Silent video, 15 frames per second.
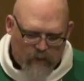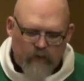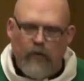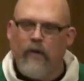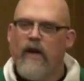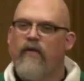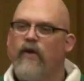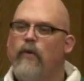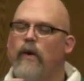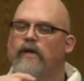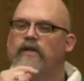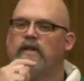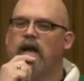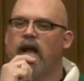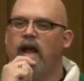So another
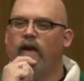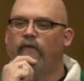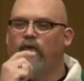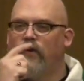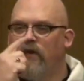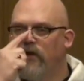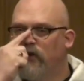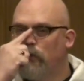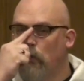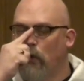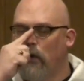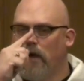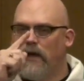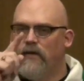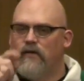question I have for you this
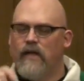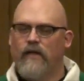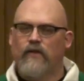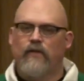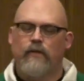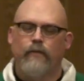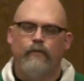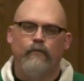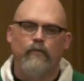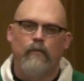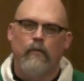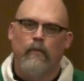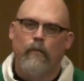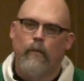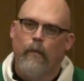morning is this.
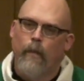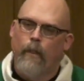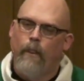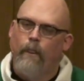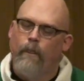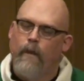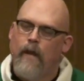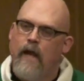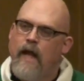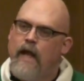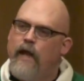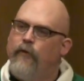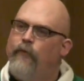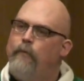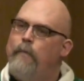
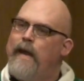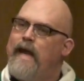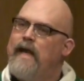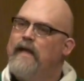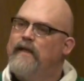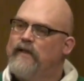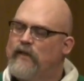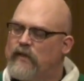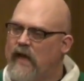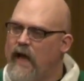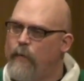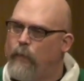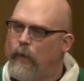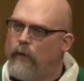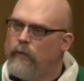If being a
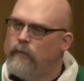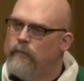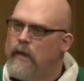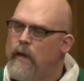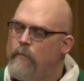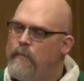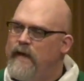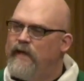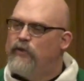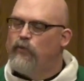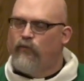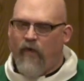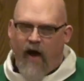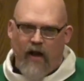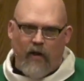disciple
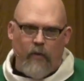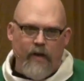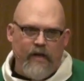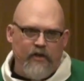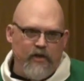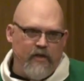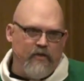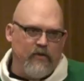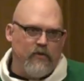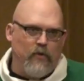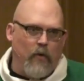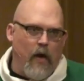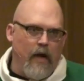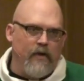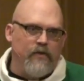means following Jesus
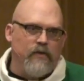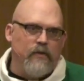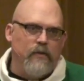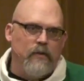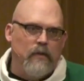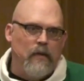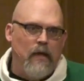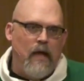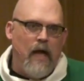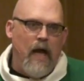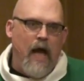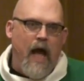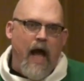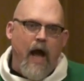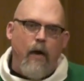Christ,
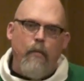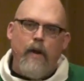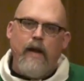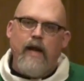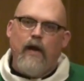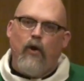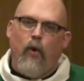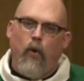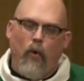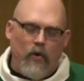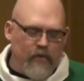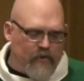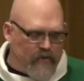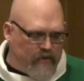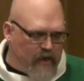how many
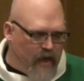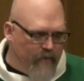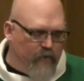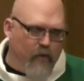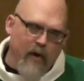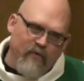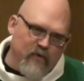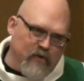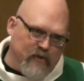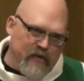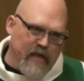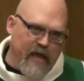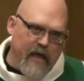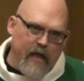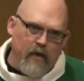courses have you ever
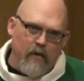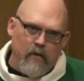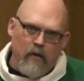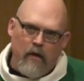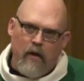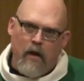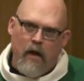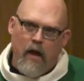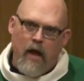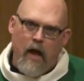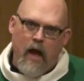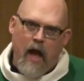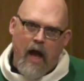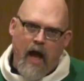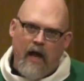seen
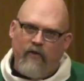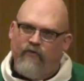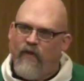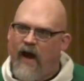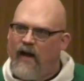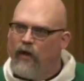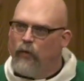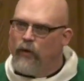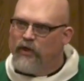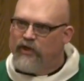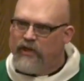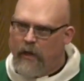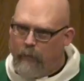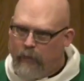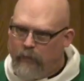on
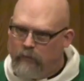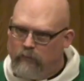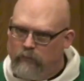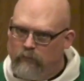followership?